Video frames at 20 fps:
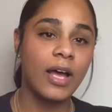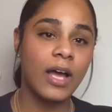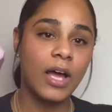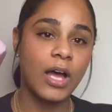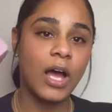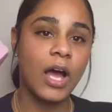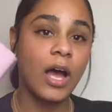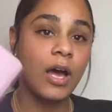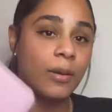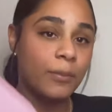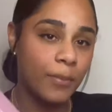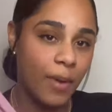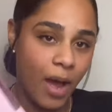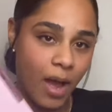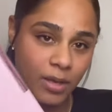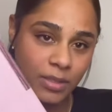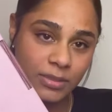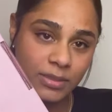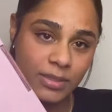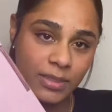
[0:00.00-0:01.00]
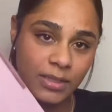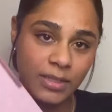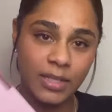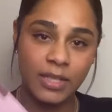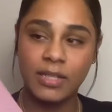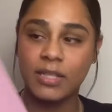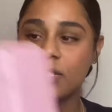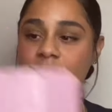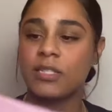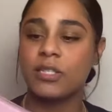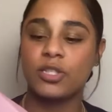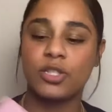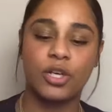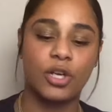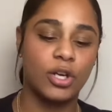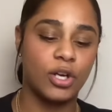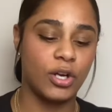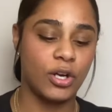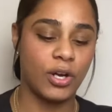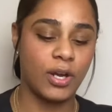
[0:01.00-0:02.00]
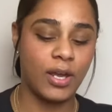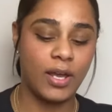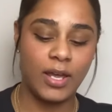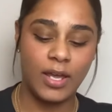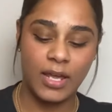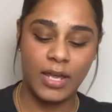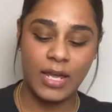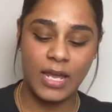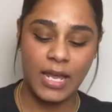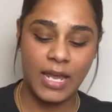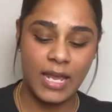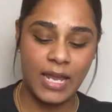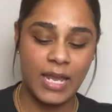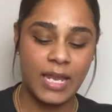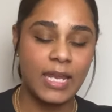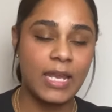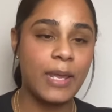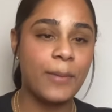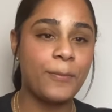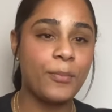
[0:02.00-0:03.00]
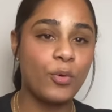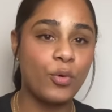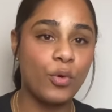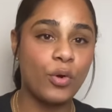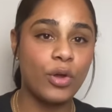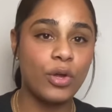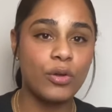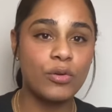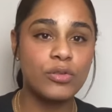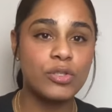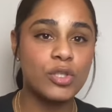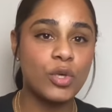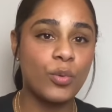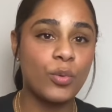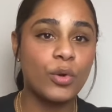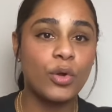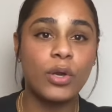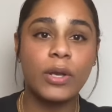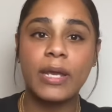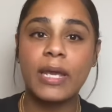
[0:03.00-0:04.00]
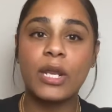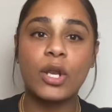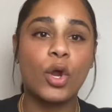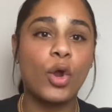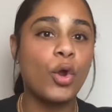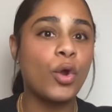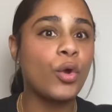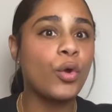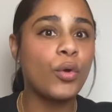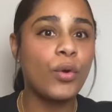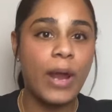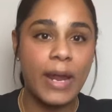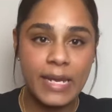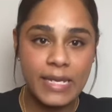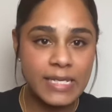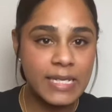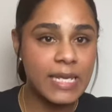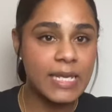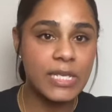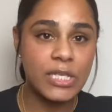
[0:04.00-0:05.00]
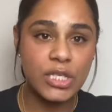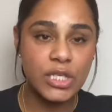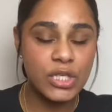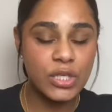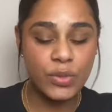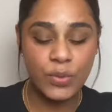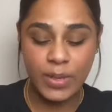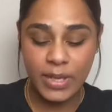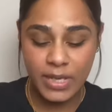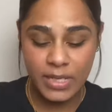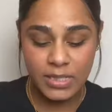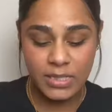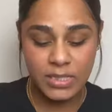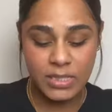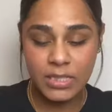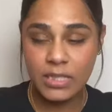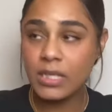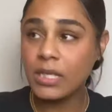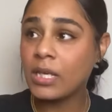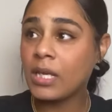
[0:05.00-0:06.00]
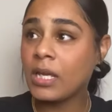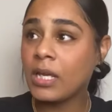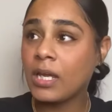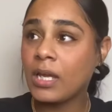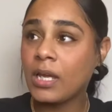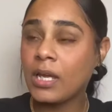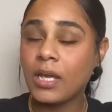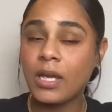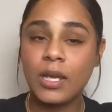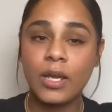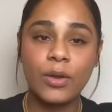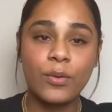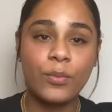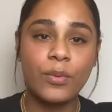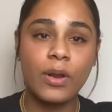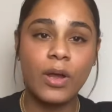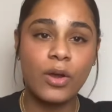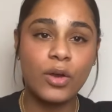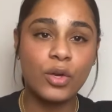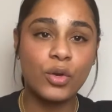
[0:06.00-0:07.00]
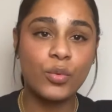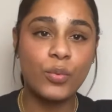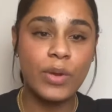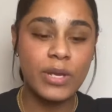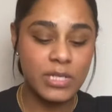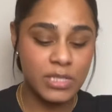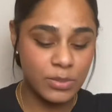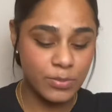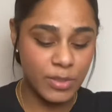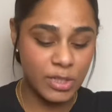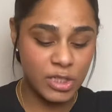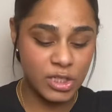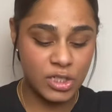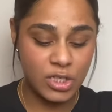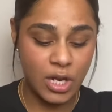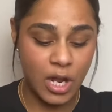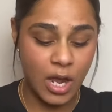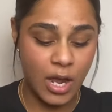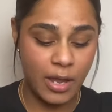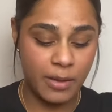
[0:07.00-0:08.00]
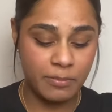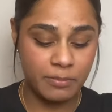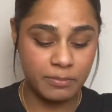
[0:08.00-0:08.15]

unboxing, and this is her lip oil, so we're going to get right into it. We're not going to waste much time.